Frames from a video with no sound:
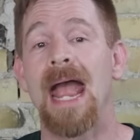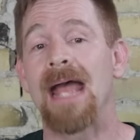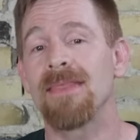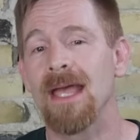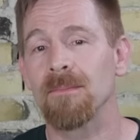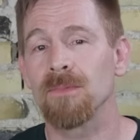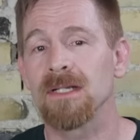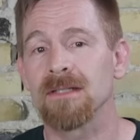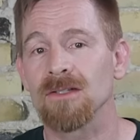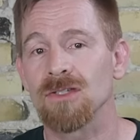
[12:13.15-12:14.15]
And that
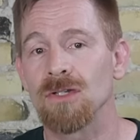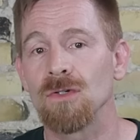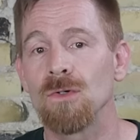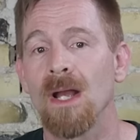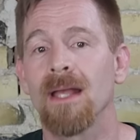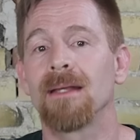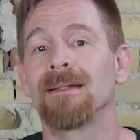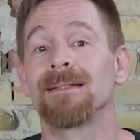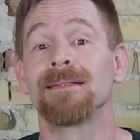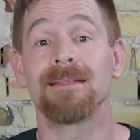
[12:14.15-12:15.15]
brings us to
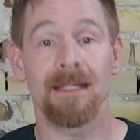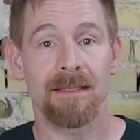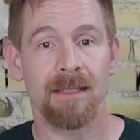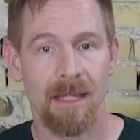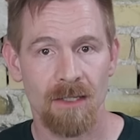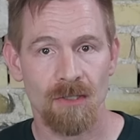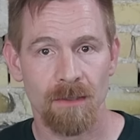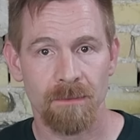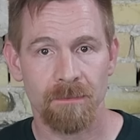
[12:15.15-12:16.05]
Desiccation.